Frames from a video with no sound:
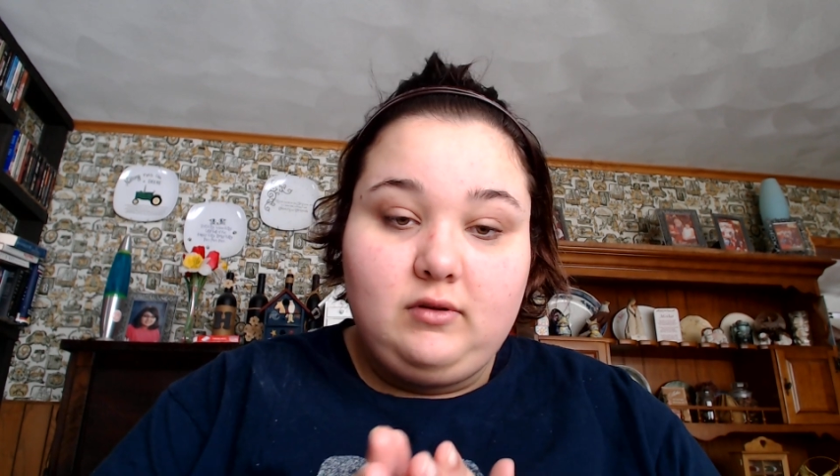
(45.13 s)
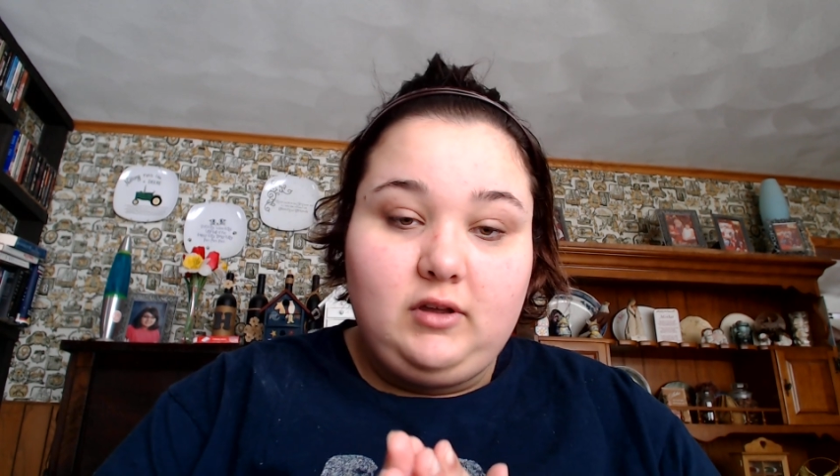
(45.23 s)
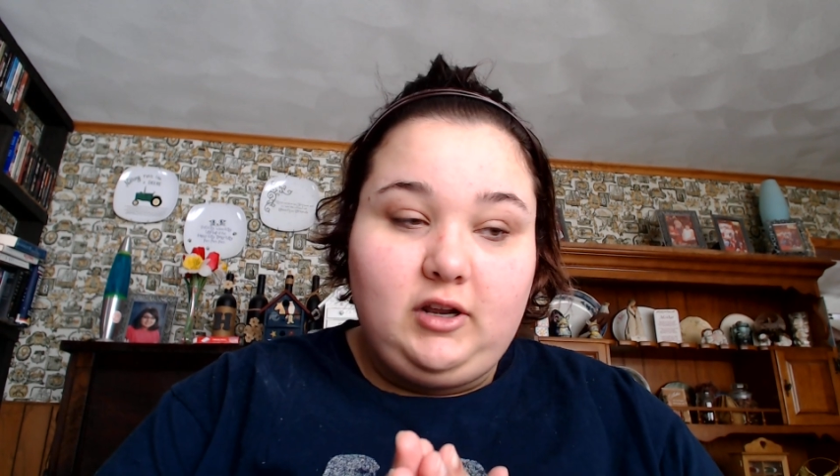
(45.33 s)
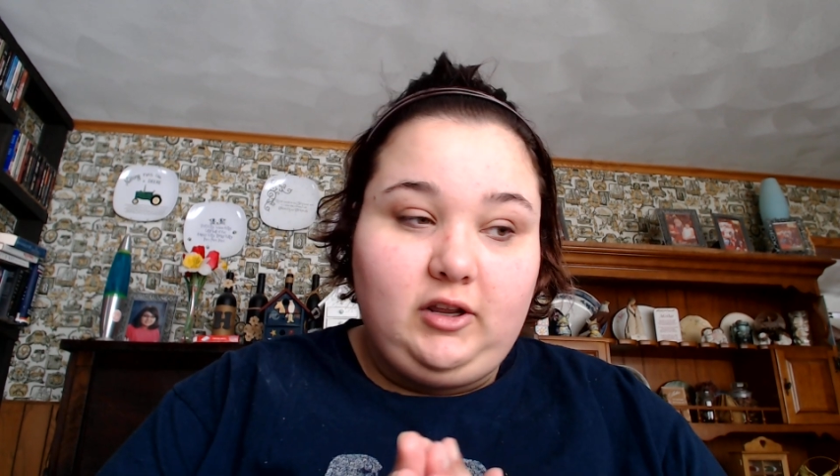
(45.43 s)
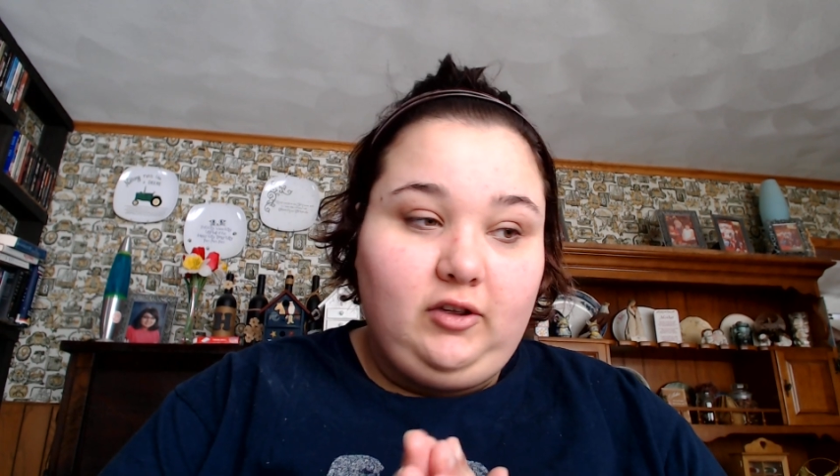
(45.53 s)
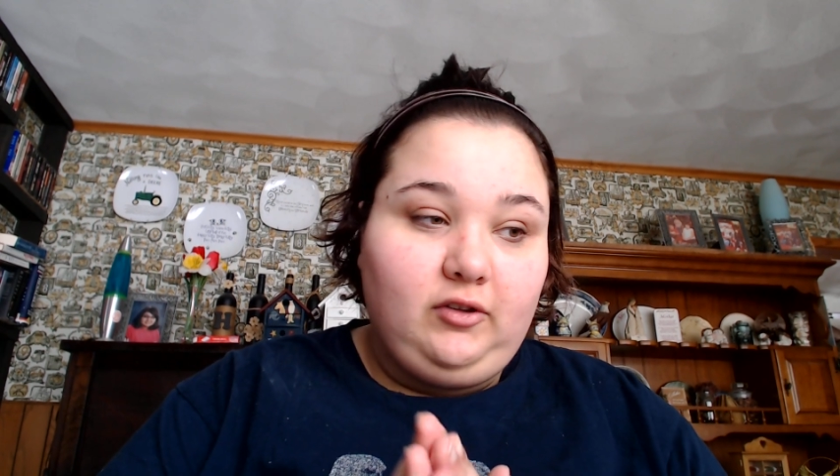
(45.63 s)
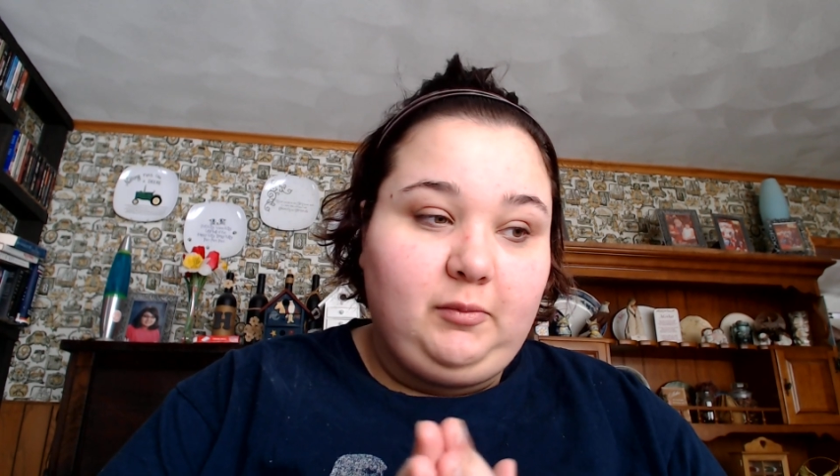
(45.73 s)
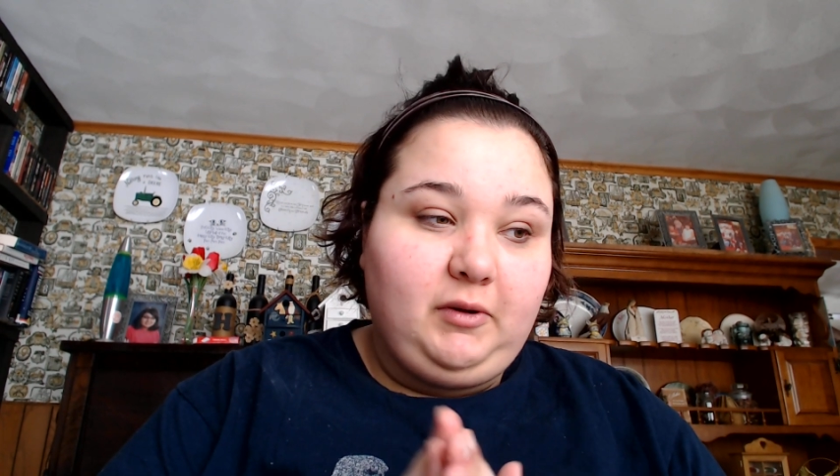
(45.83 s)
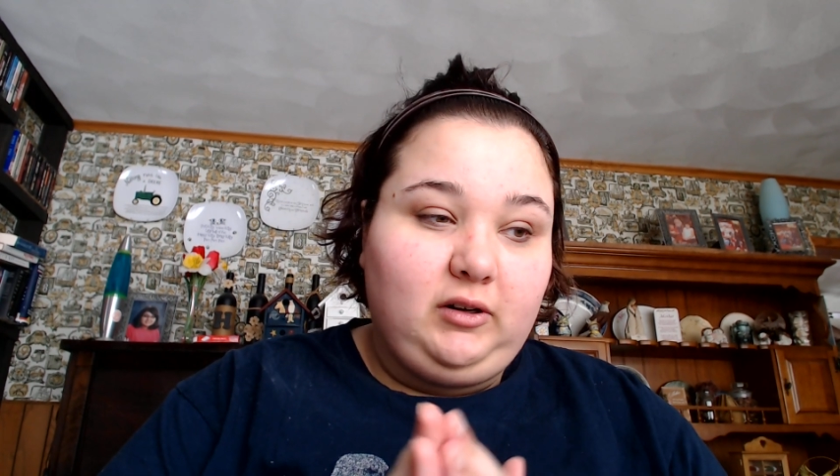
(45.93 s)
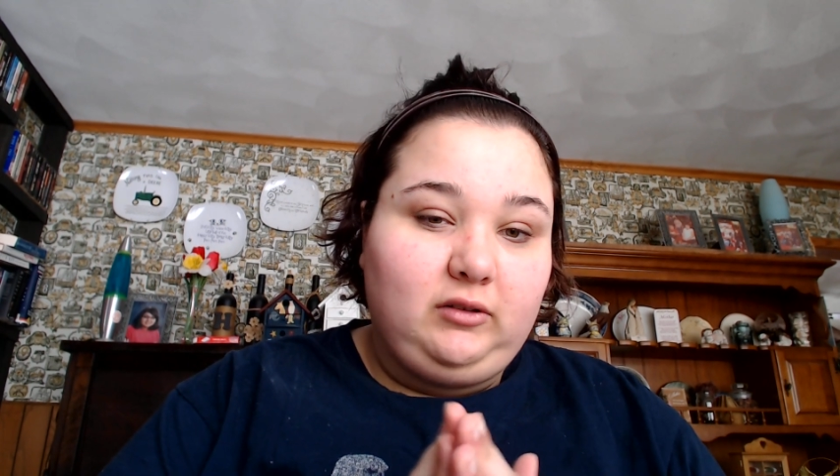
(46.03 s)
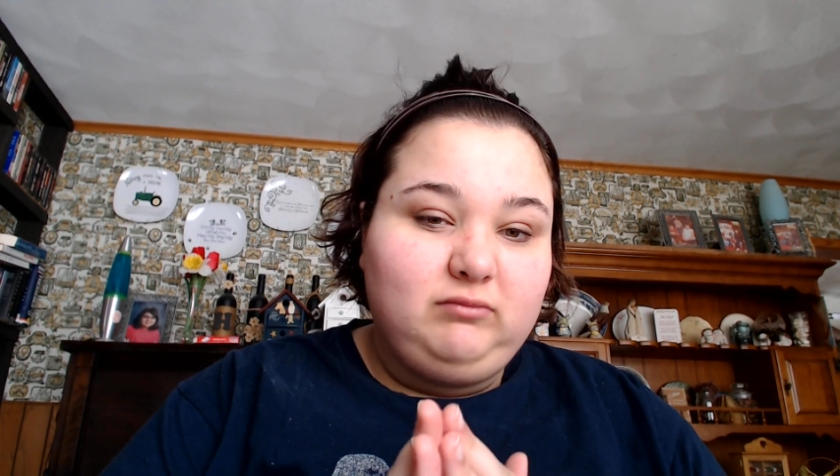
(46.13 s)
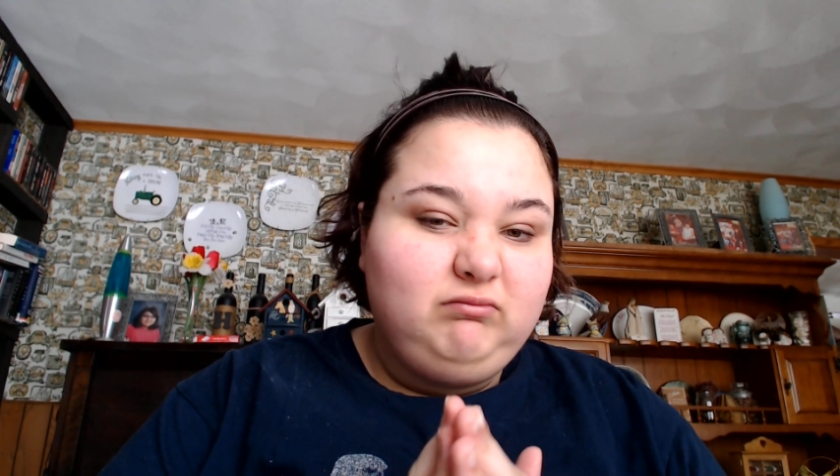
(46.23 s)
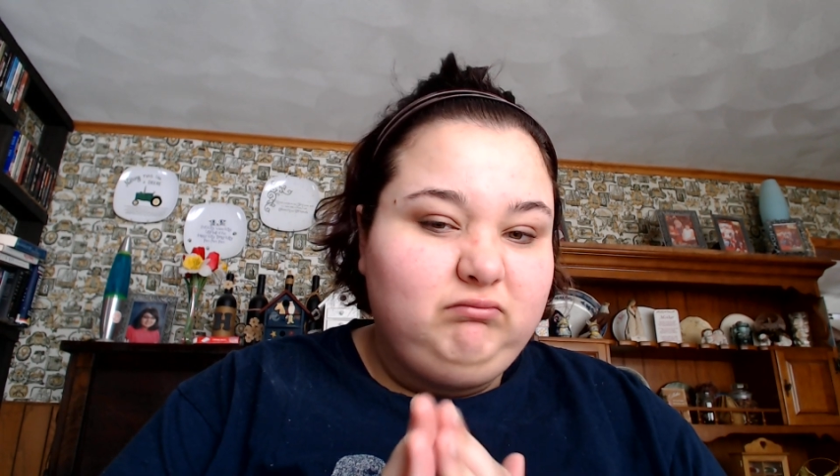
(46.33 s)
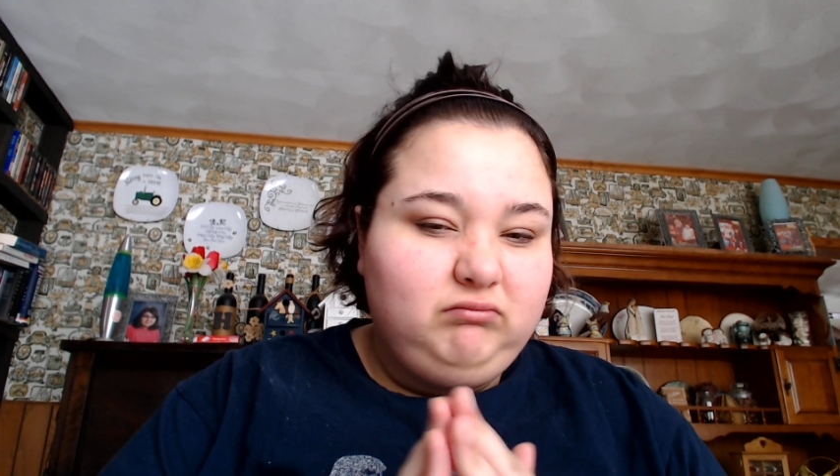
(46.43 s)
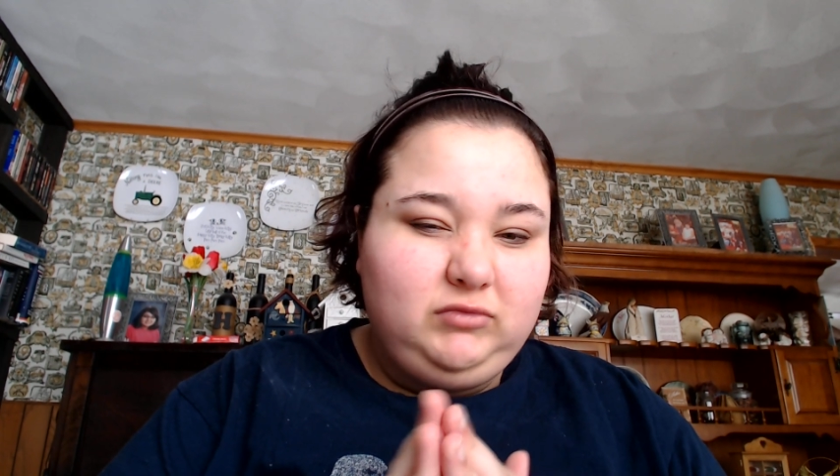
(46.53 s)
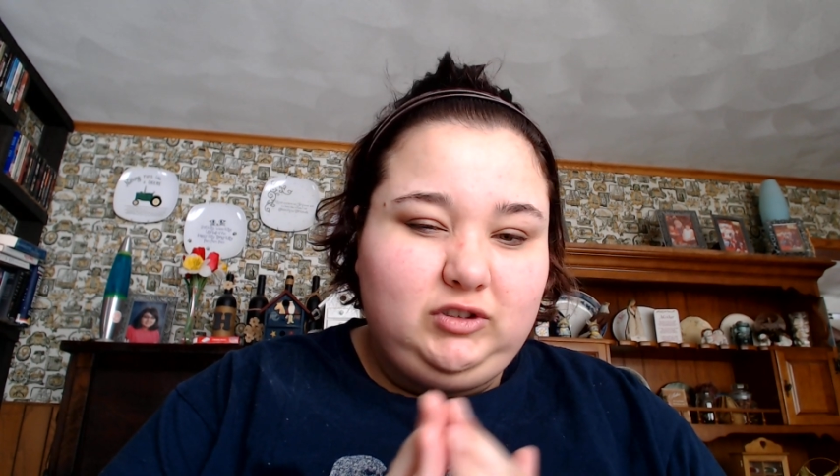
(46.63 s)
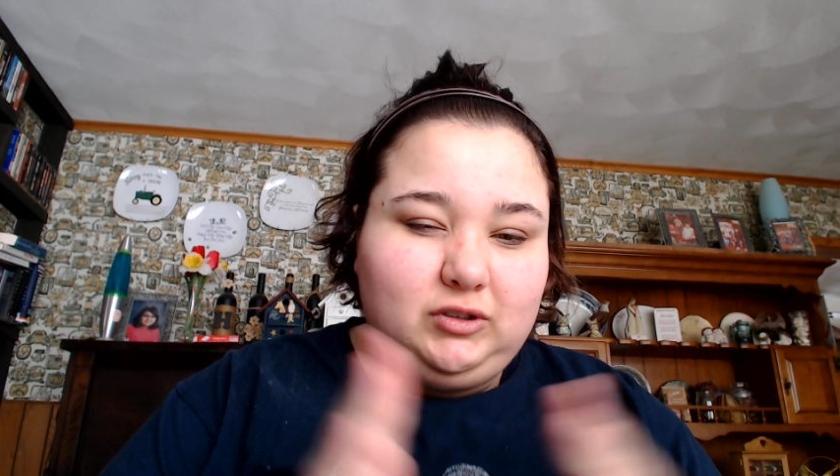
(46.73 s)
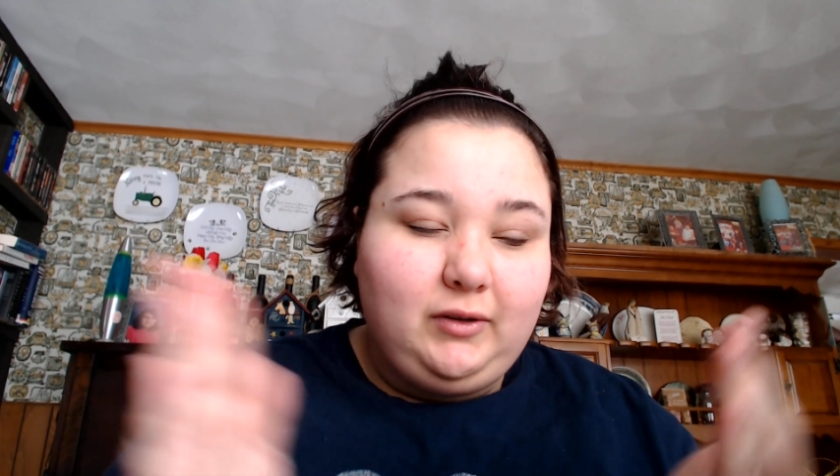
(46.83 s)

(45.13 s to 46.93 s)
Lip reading: I use about 2